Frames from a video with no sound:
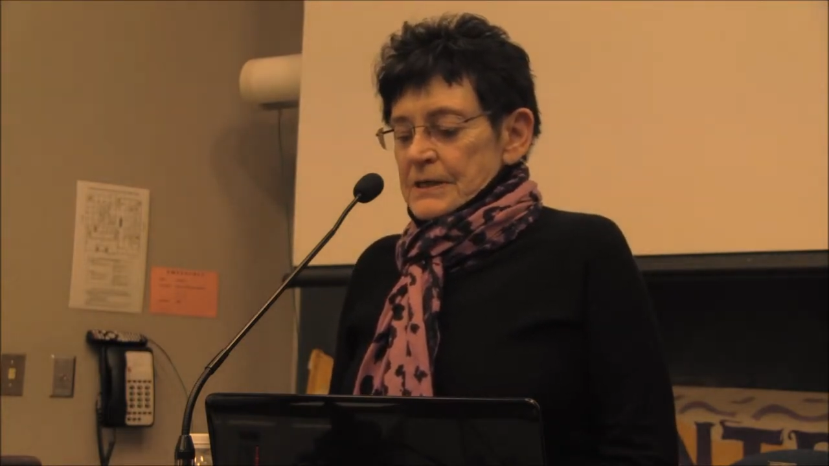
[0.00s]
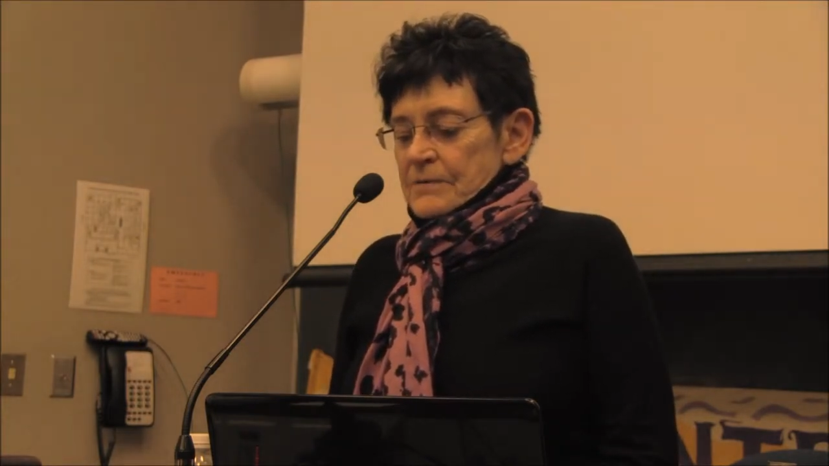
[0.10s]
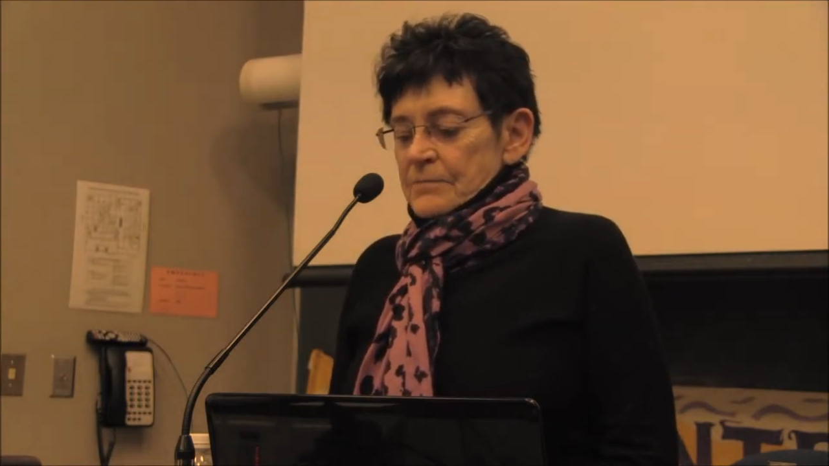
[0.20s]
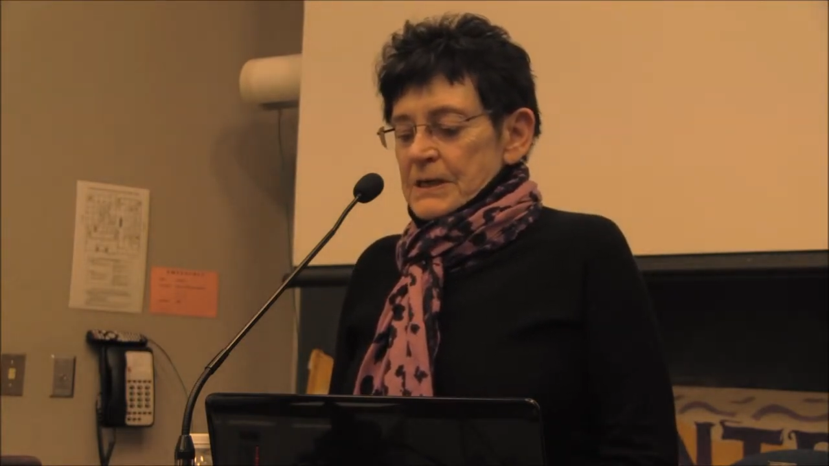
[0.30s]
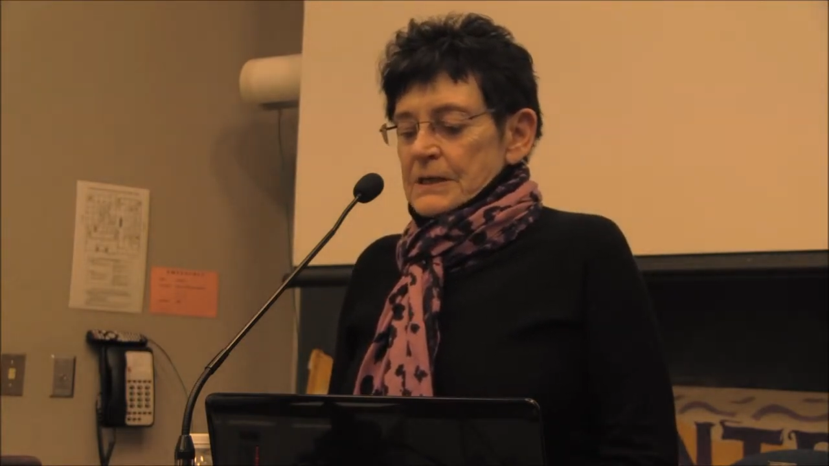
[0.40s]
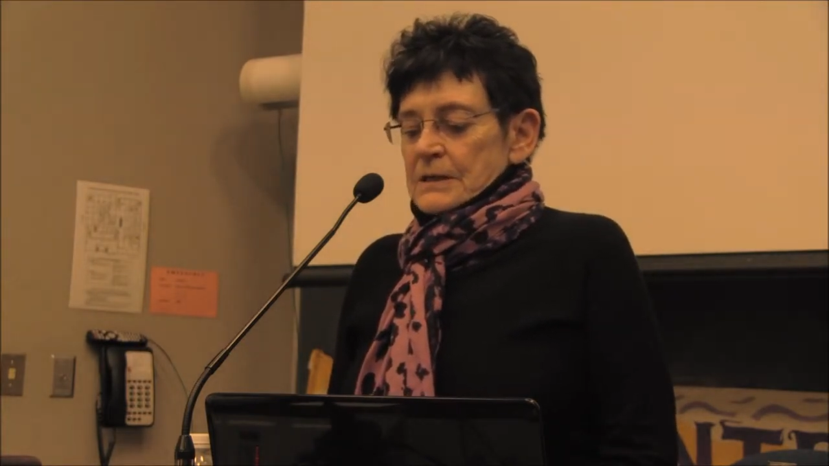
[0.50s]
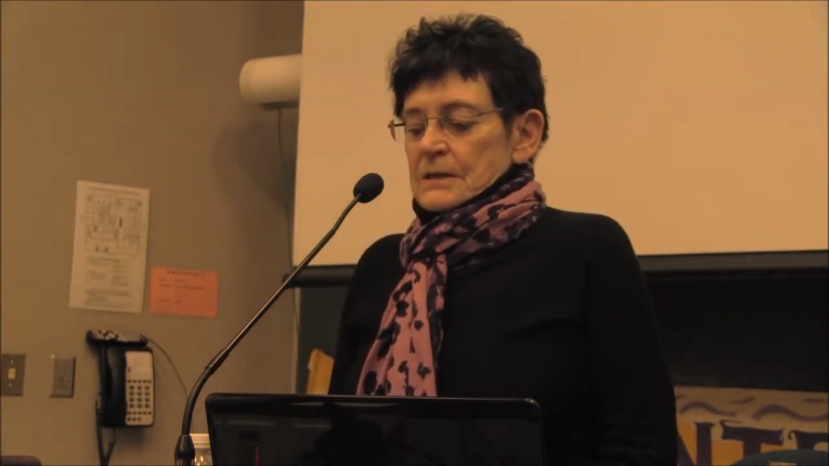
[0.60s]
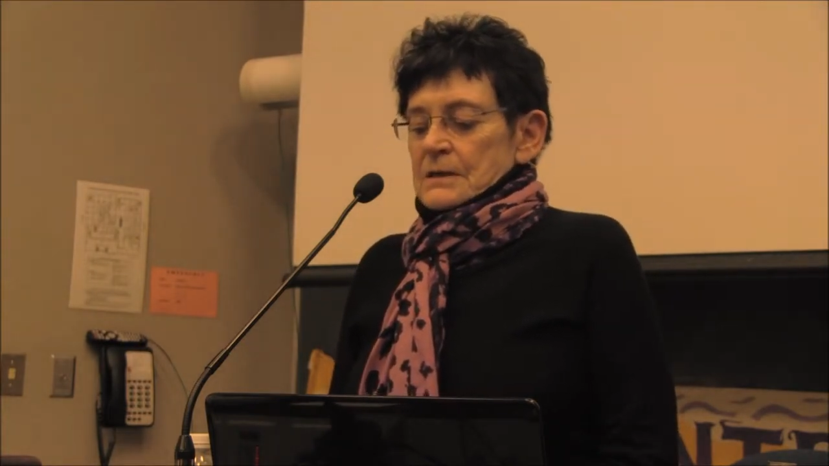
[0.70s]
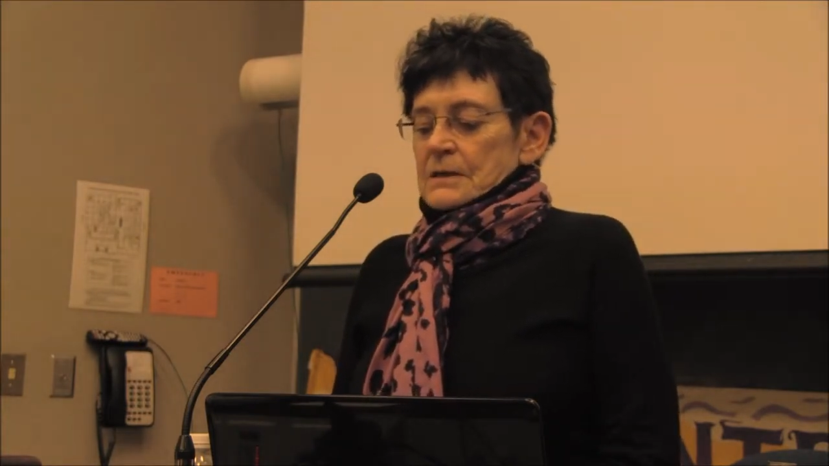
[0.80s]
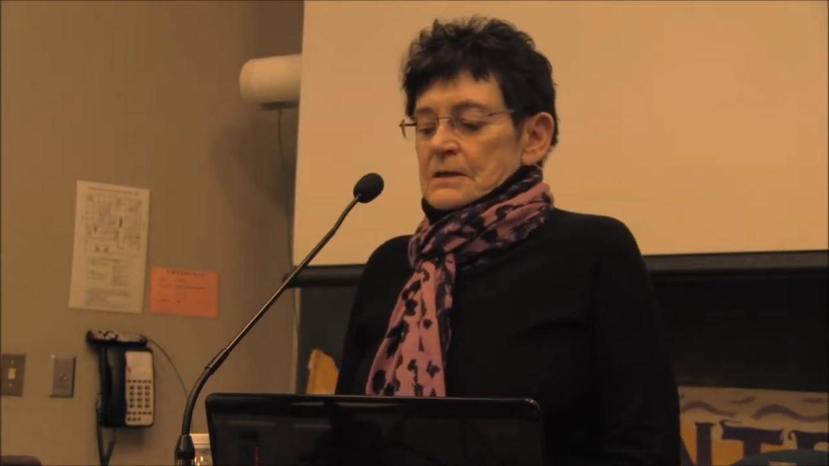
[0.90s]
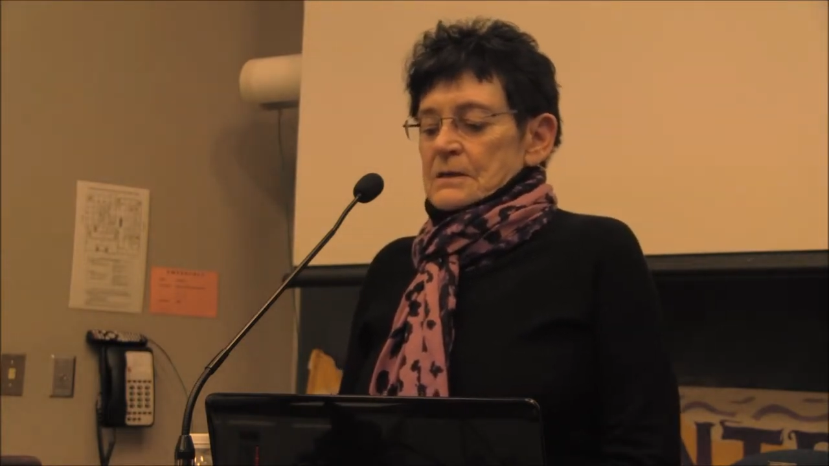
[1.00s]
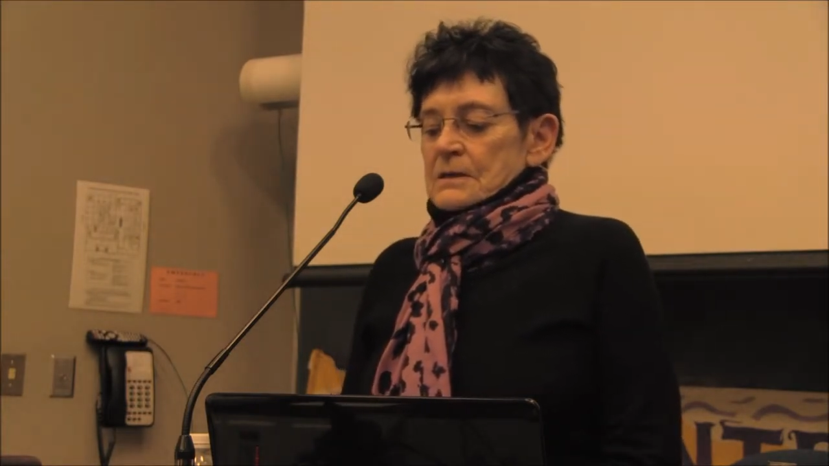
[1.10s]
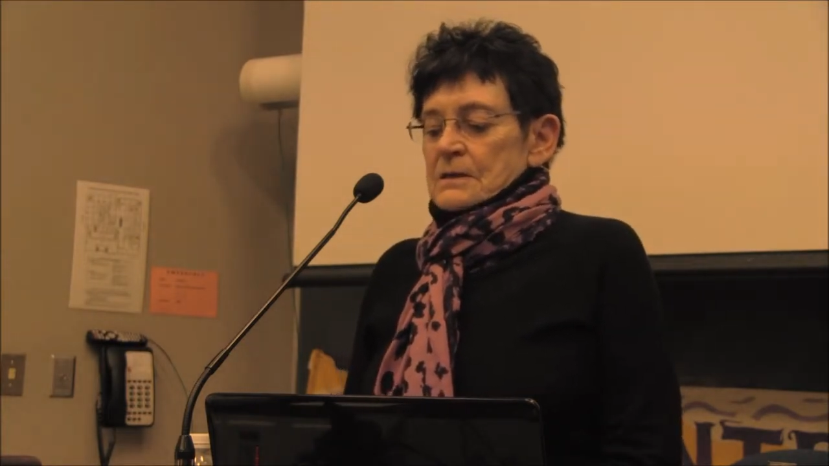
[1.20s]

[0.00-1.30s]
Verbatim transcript: of being in a,